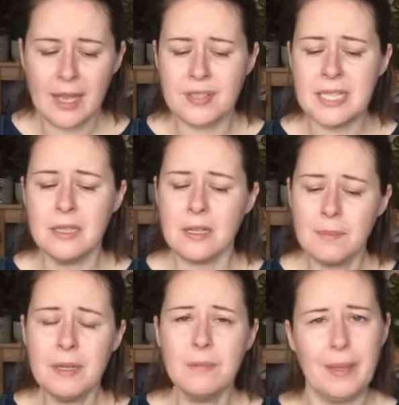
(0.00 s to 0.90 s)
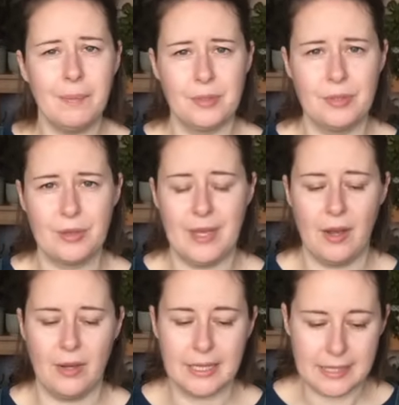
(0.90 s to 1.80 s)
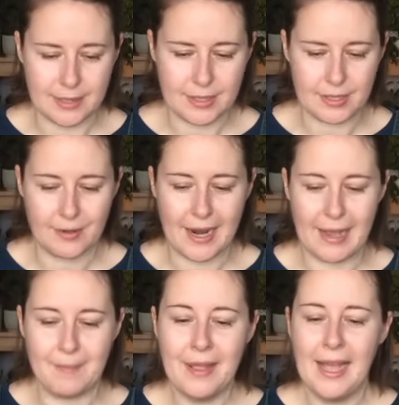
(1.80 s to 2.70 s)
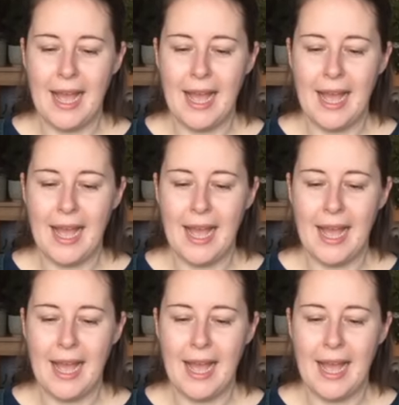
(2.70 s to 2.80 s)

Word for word: I've seen a couple of people do it on Instagram,